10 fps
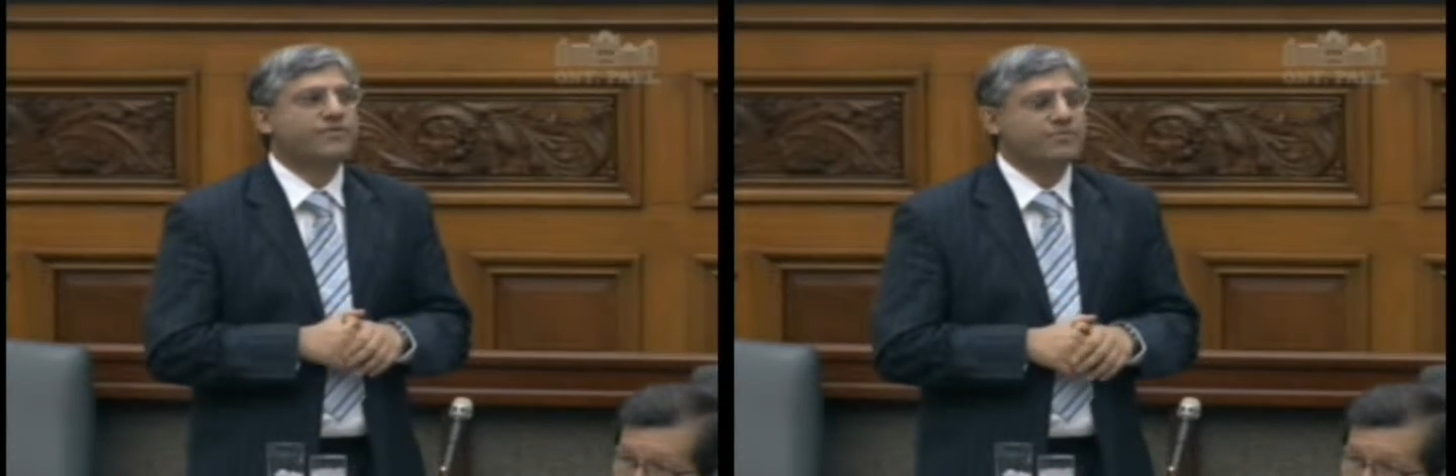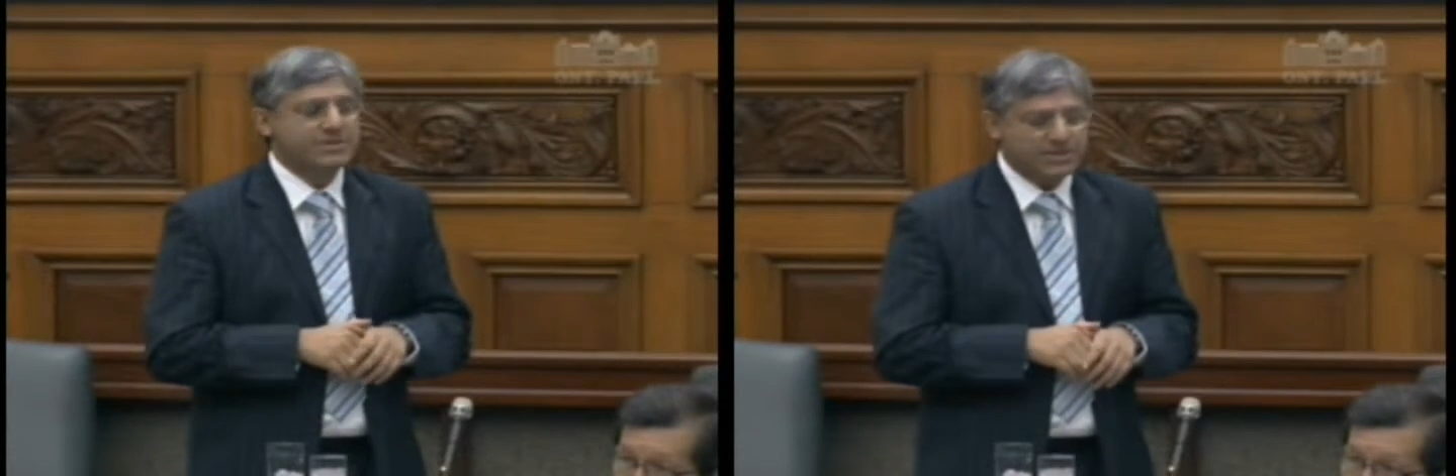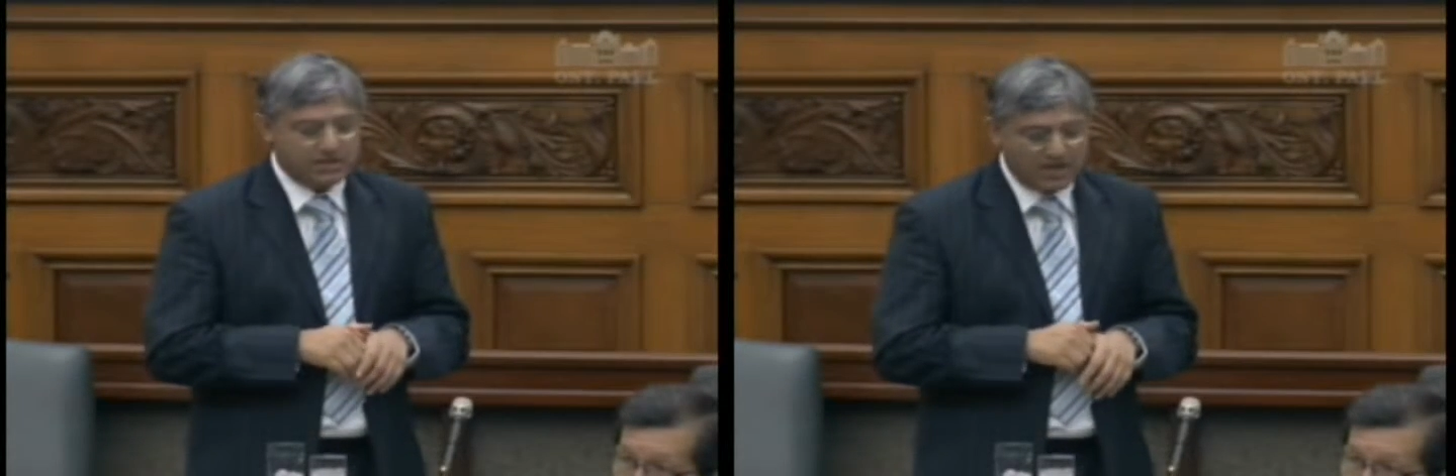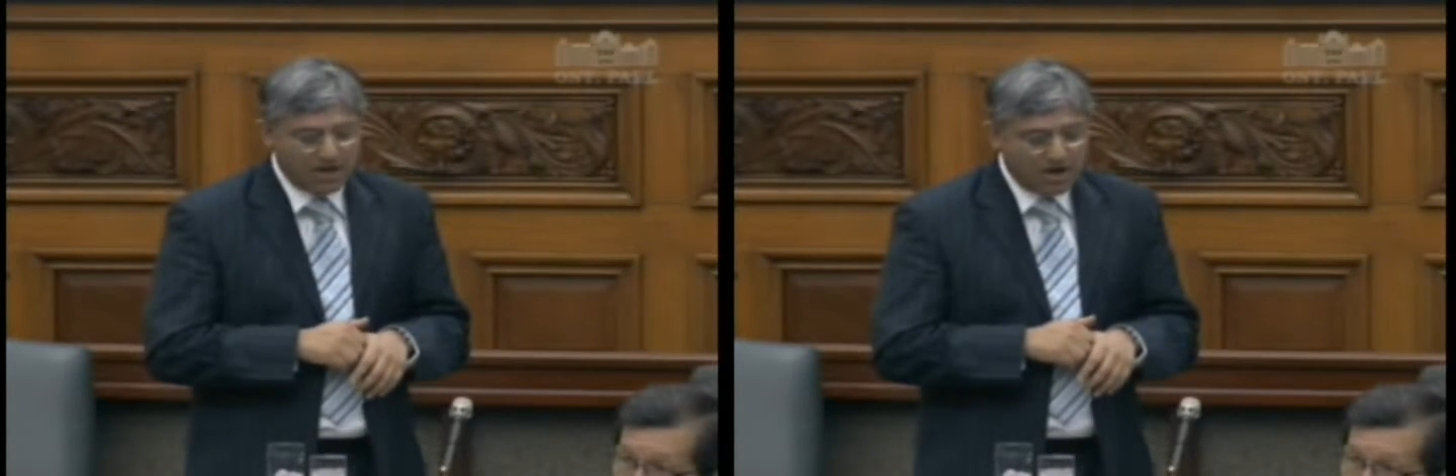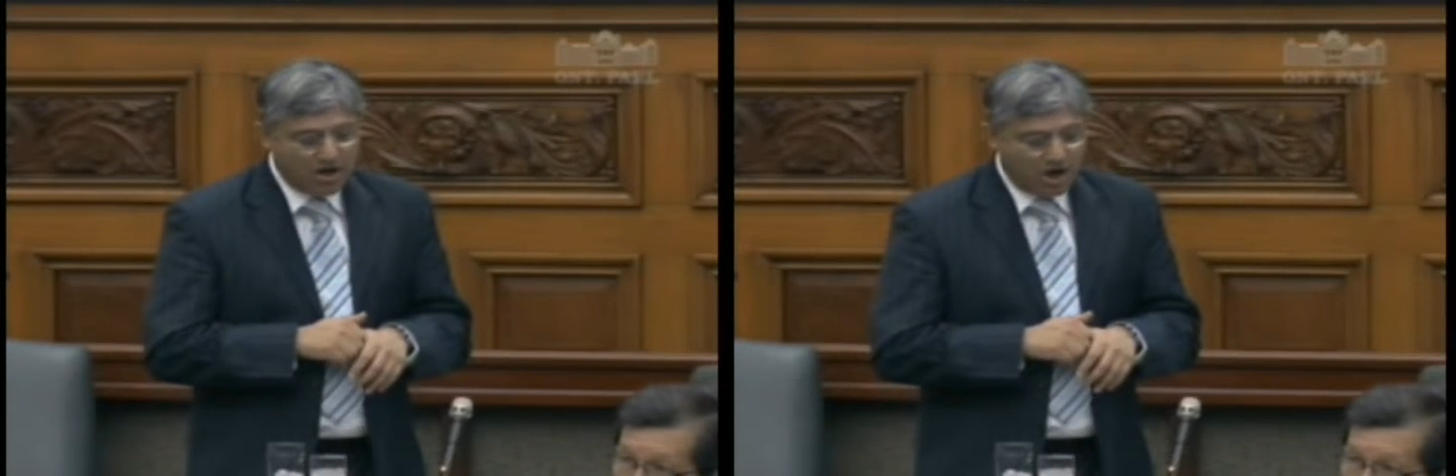from which I had the
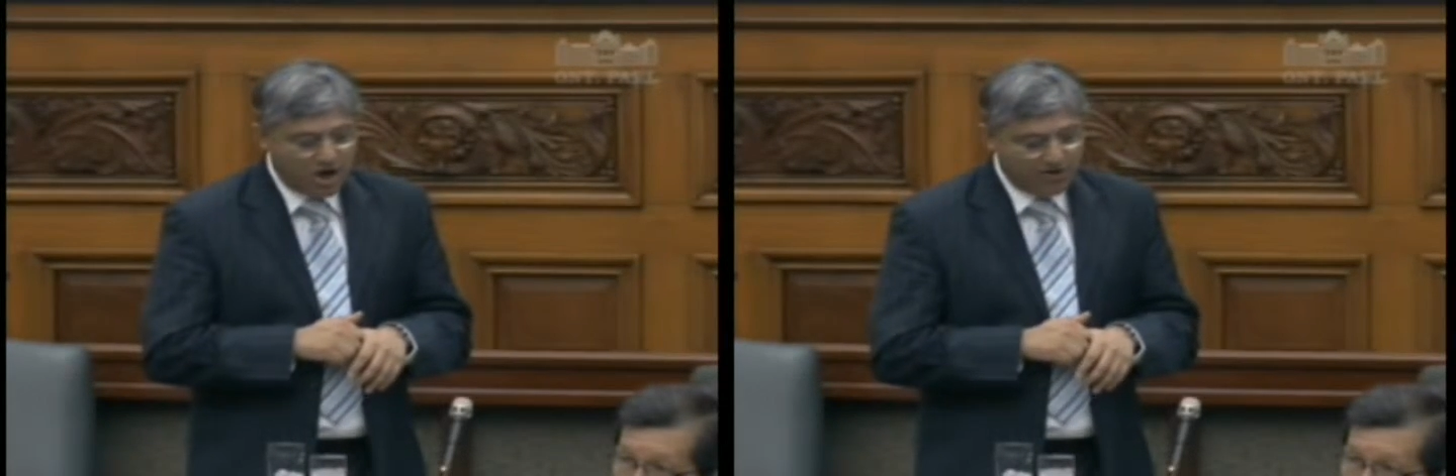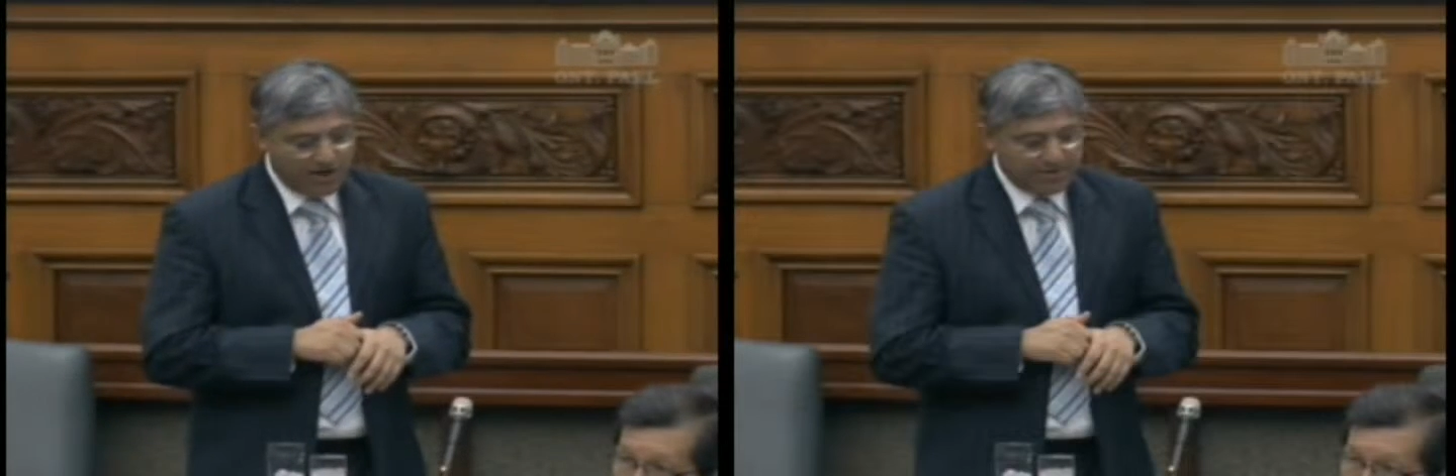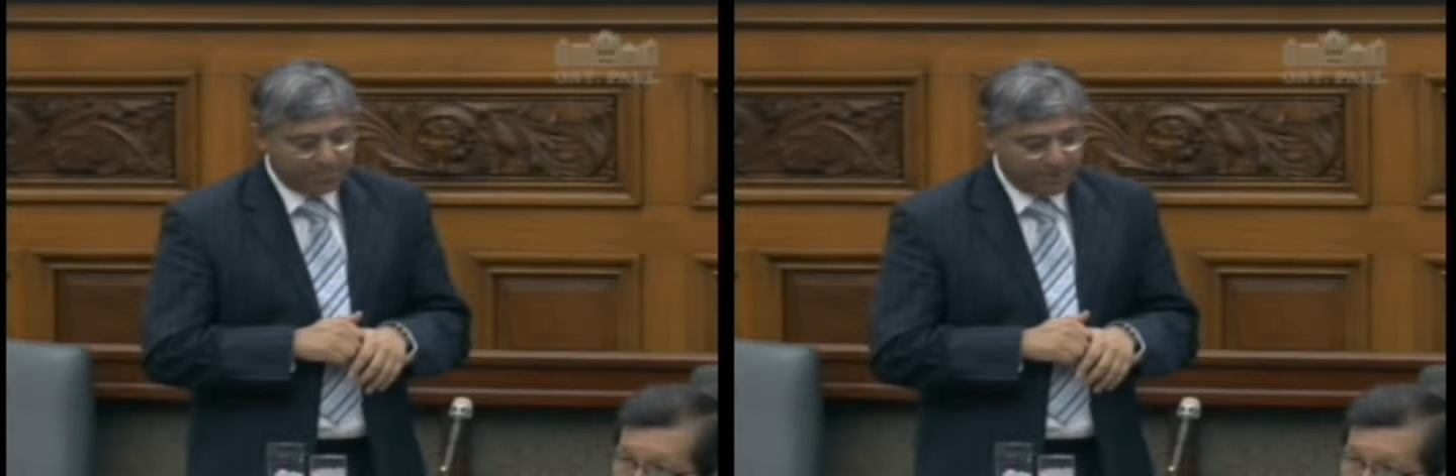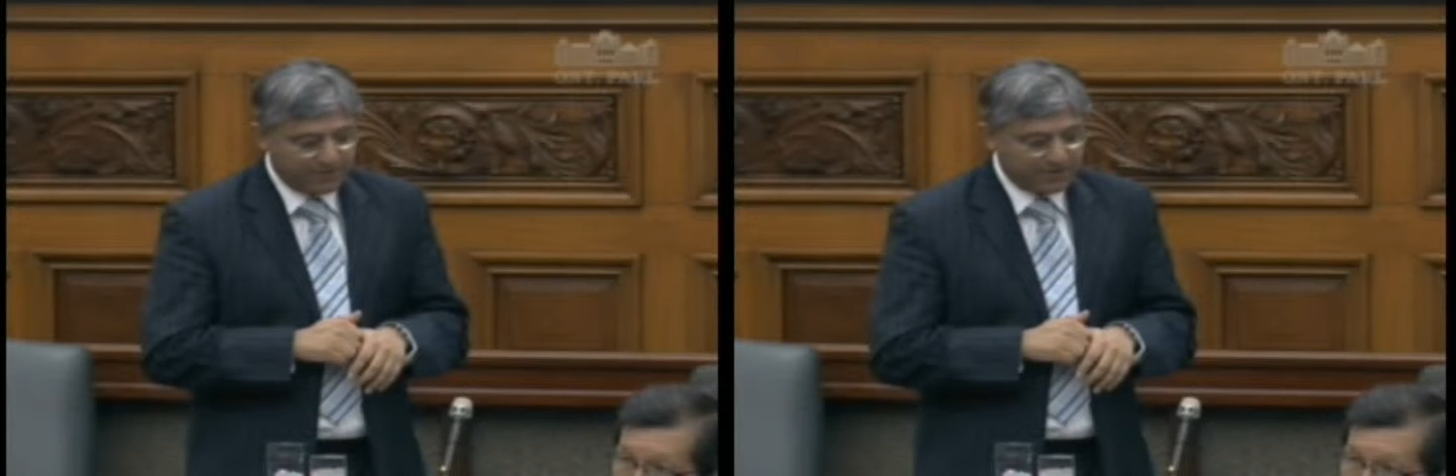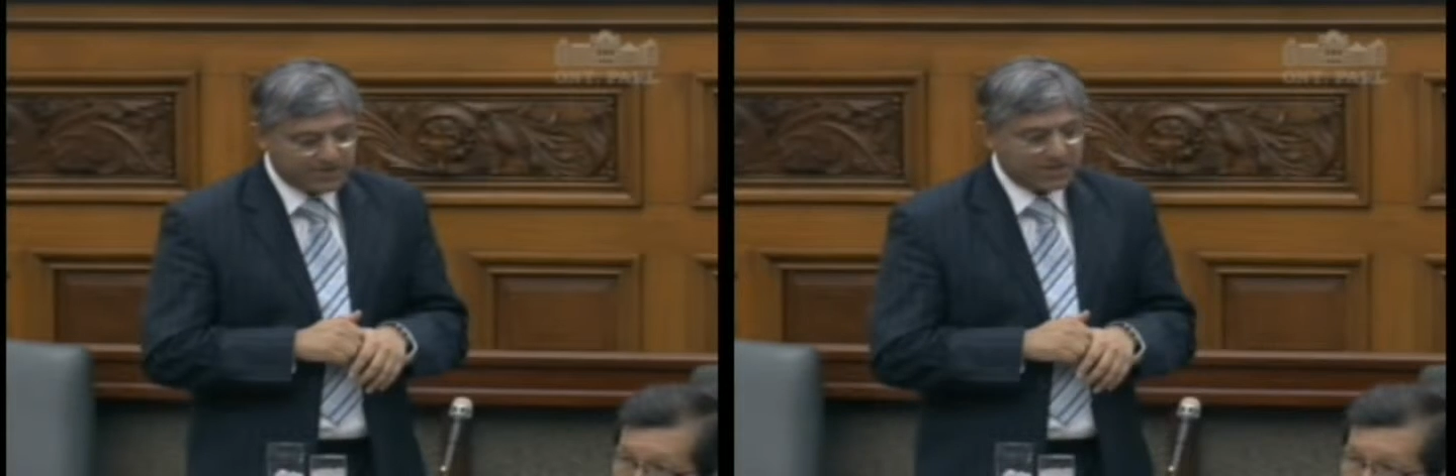honor and
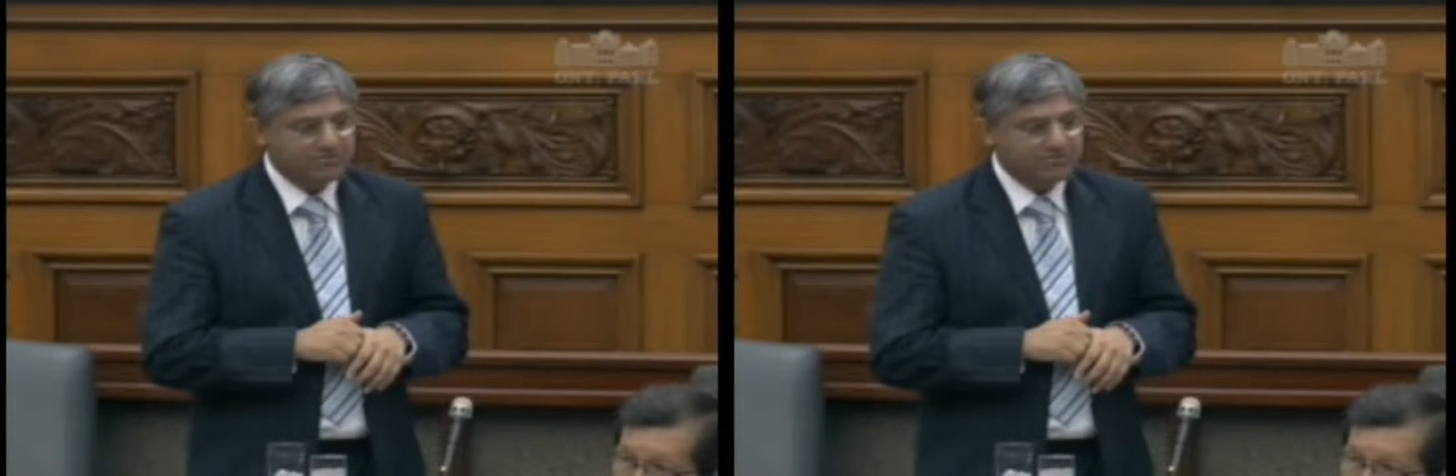privilege